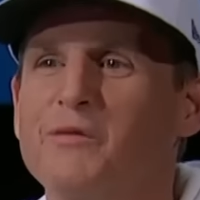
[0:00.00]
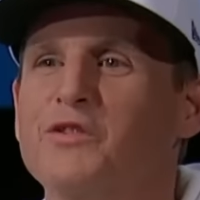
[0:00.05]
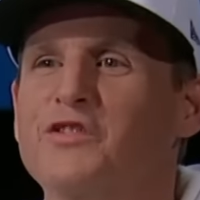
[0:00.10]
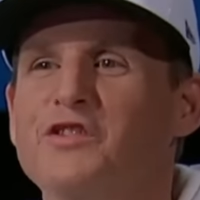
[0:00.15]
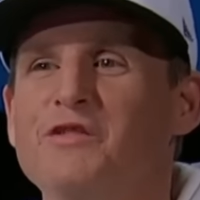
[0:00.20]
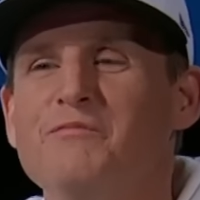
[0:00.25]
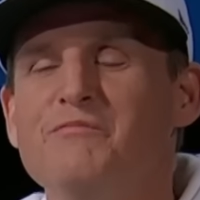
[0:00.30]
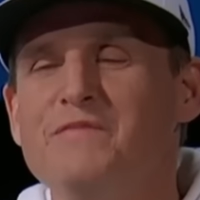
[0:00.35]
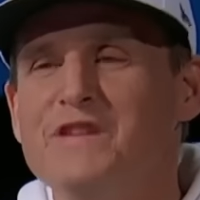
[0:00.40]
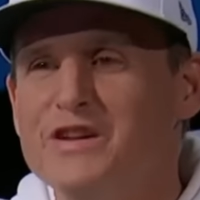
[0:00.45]
Was
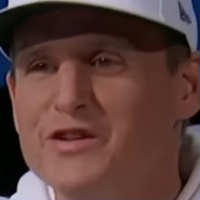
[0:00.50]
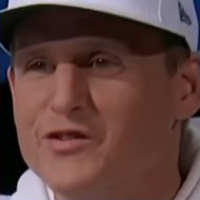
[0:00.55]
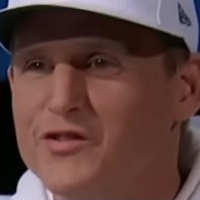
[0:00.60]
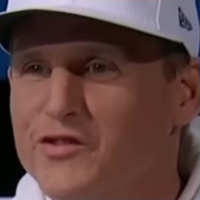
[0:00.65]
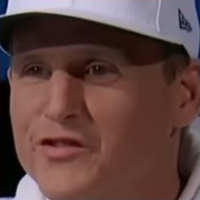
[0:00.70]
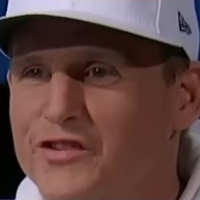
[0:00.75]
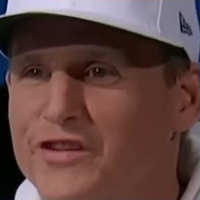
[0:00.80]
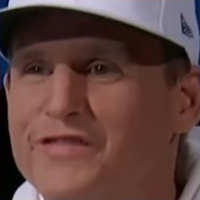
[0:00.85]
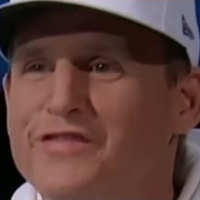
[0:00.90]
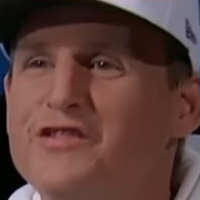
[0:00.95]
it
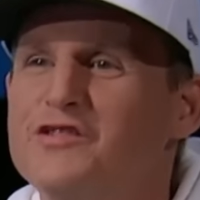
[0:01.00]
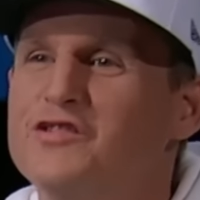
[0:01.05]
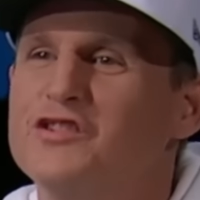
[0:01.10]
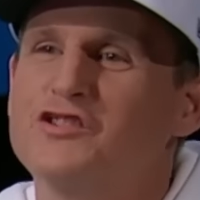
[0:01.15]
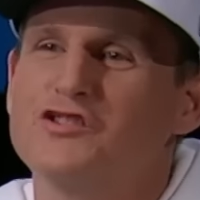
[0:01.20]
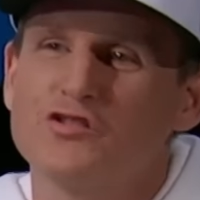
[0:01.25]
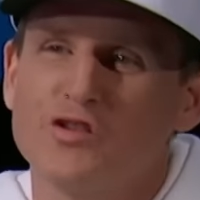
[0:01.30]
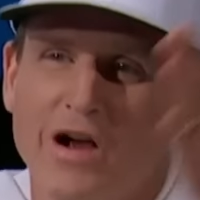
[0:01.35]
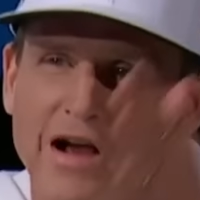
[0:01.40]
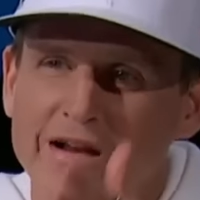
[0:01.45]
mirrors? If you could
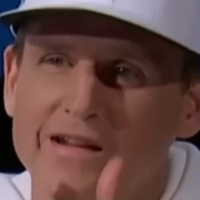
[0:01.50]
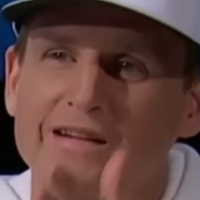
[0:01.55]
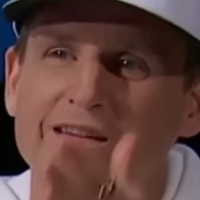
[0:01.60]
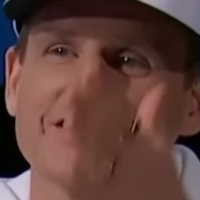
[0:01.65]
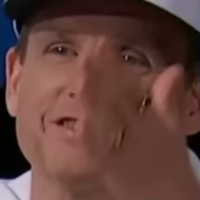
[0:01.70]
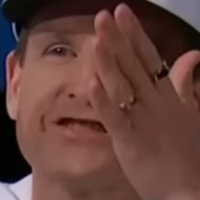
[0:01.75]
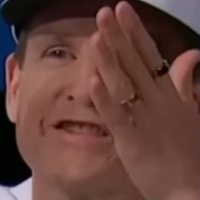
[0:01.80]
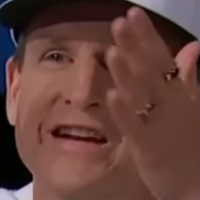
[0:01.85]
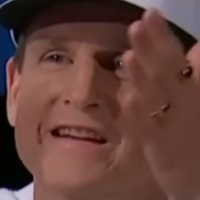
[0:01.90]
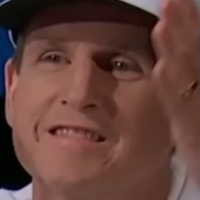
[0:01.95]
try to
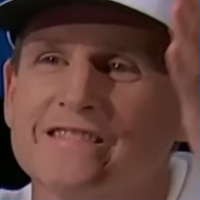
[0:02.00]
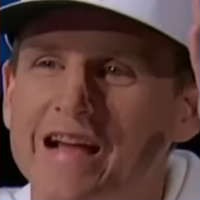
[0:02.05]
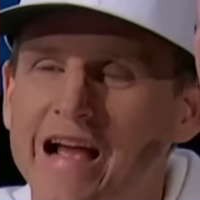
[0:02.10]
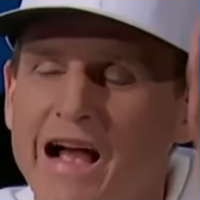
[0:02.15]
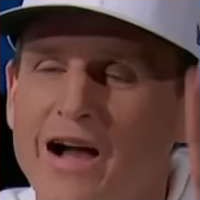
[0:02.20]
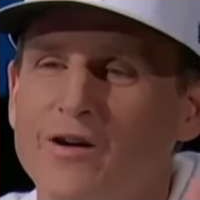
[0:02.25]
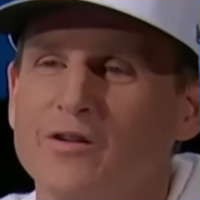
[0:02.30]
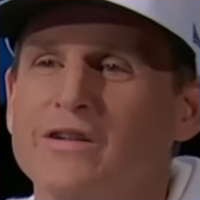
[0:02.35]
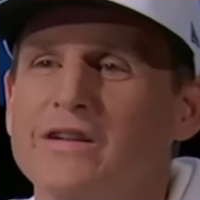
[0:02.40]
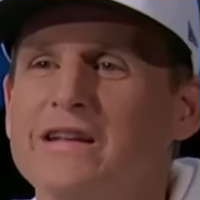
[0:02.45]
assess
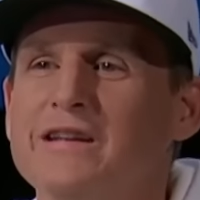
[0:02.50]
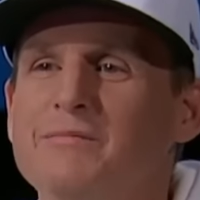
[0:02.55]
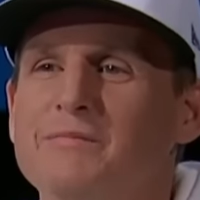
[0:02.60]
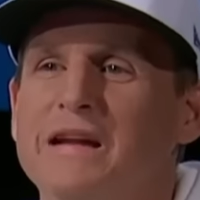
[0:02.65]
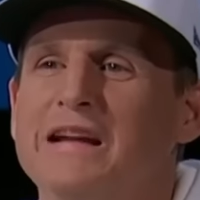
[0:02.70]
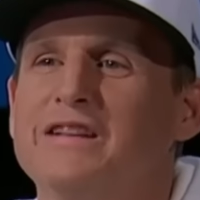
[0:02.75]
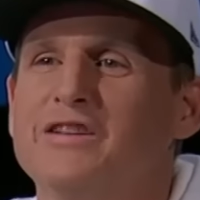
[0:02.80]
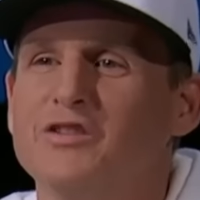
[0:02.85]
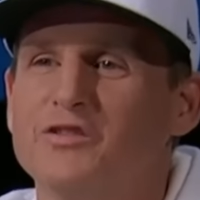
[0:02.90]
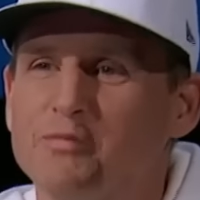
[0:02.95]
how did he
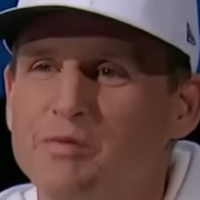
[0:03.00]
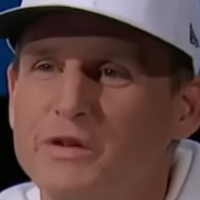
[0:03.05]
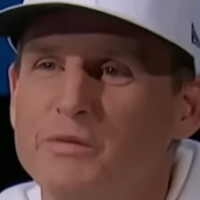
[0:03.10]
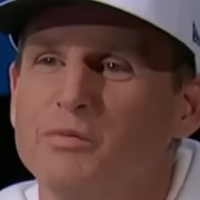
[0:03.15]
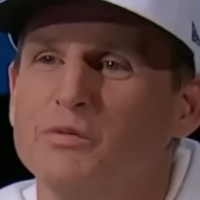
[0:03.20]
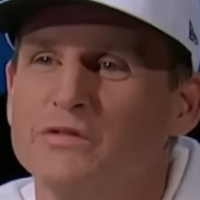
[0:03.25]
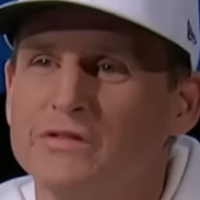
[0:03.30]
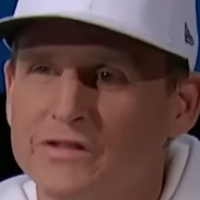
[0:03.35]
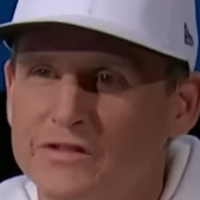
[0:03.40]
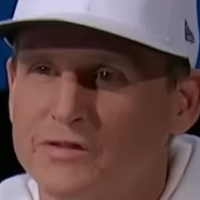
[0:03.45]
make those
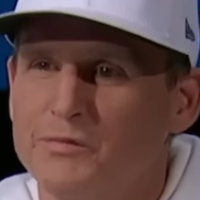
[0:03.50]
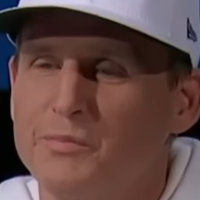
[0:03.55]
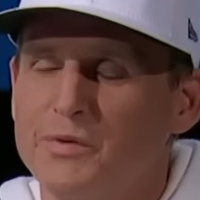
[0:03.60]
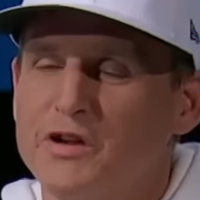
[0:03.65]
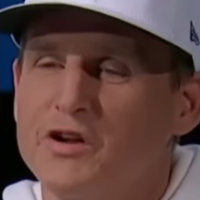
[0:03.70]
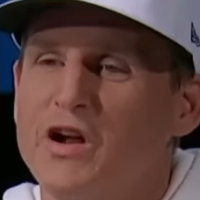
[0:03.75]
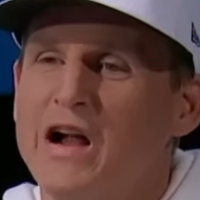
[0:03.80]
people disappear?